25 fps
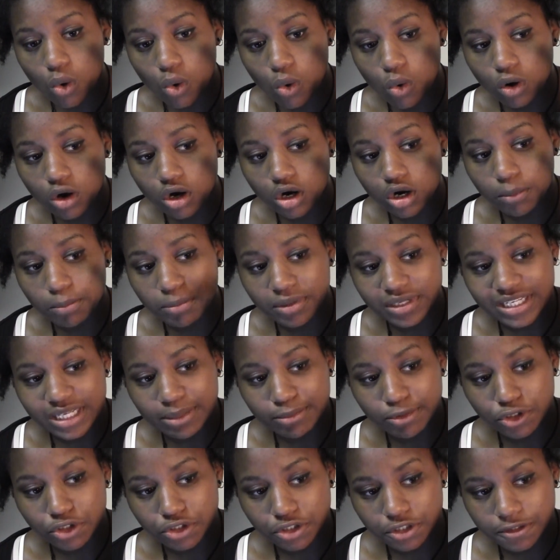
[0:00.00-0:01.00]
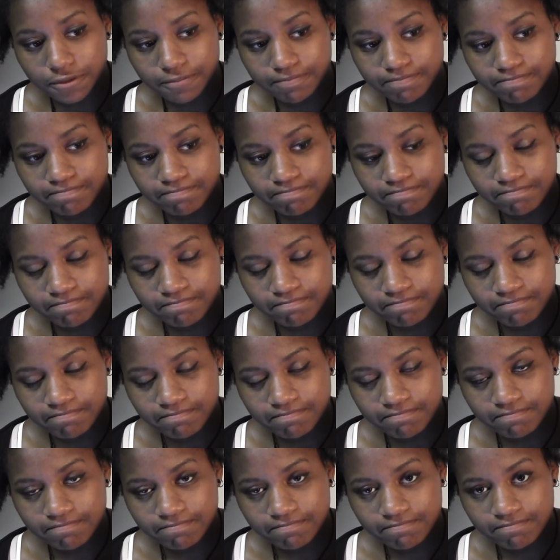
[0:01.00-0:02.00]
or believers.
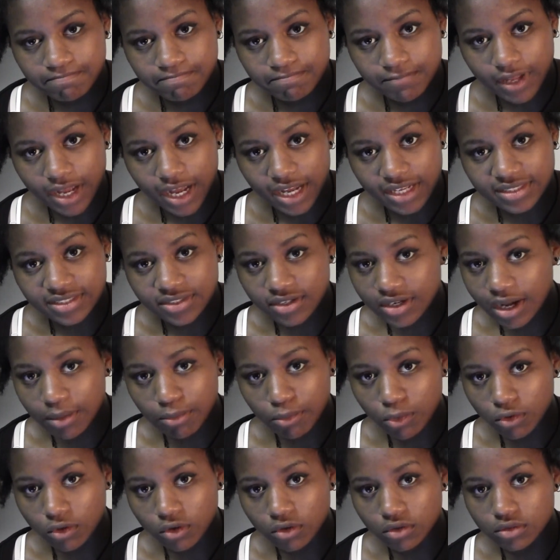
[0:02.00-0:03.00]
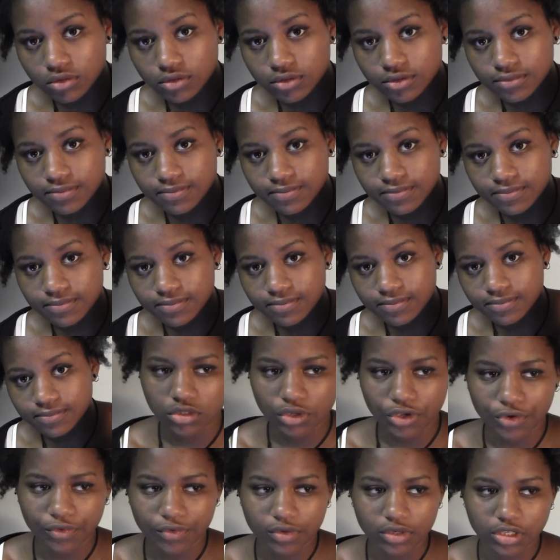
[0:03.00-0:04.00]
I still got morals.
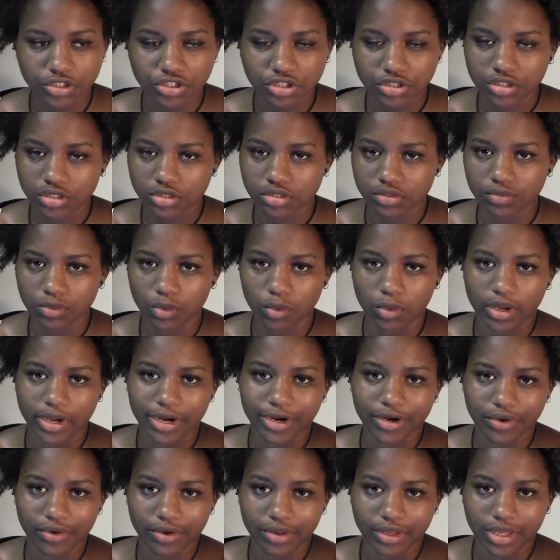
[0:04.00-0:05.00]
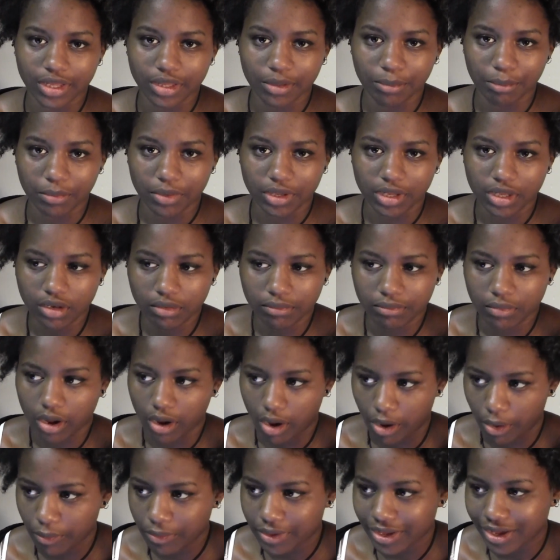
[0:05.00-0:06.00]
So your religion doesn't require you to eat meat?
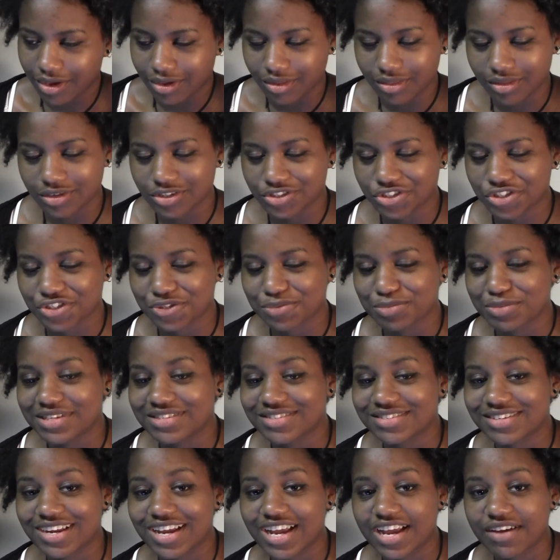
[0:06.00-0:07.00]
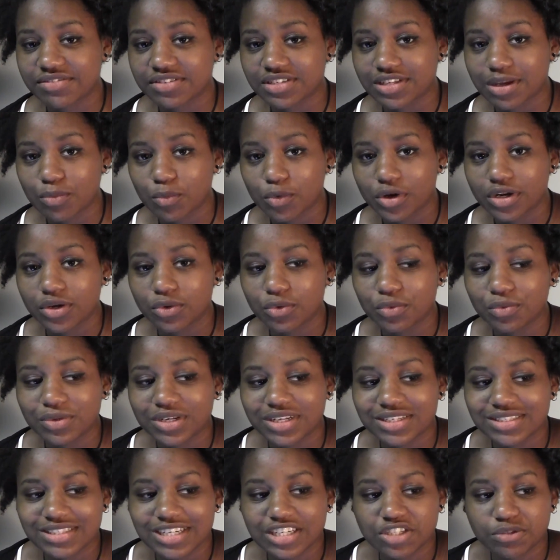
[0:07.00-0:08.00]
Okay, this just means that I have someone who
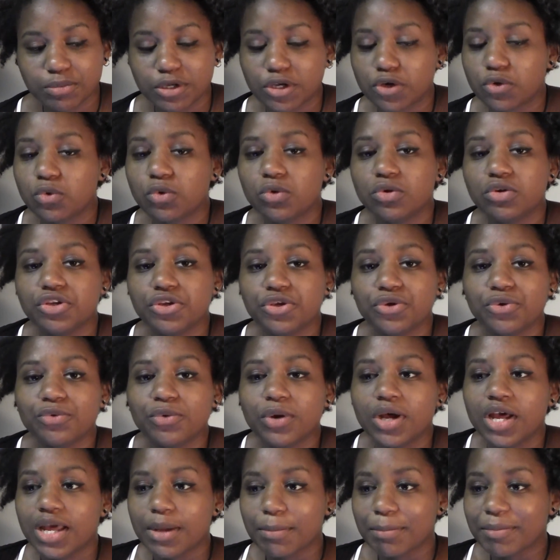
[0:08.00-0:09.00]
can teach me cool new